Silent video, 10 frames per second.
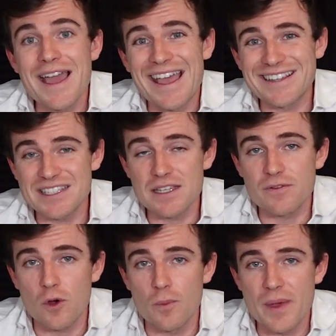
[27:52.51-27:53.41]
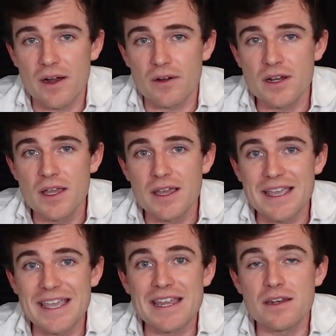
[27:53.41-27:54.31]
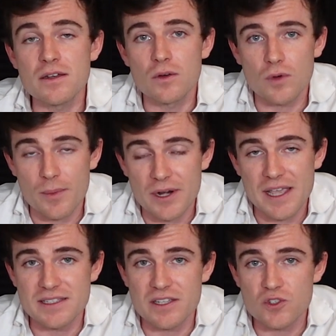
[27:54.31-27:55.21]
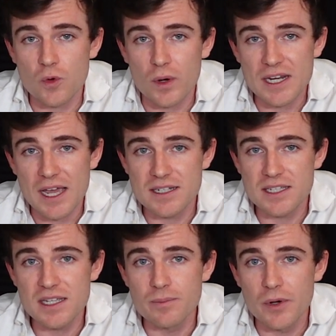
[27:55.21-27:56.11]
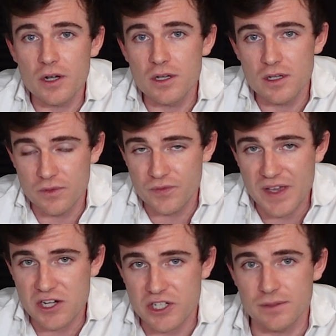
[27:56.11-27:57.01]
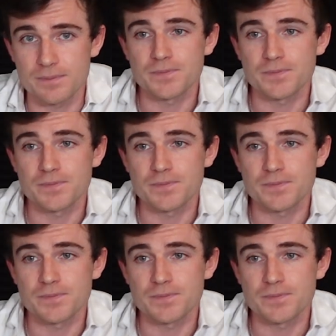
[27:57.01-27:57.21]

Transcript: and Steve Colbern in Robert Hastings' 2019 book, Confession.